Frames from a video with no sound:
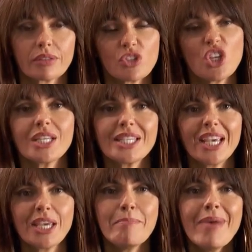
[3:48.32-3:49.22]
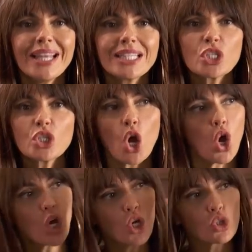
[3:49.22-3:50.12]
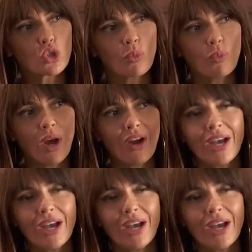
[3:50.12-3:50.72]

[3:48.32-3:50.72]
So you can take your men's talk somewhere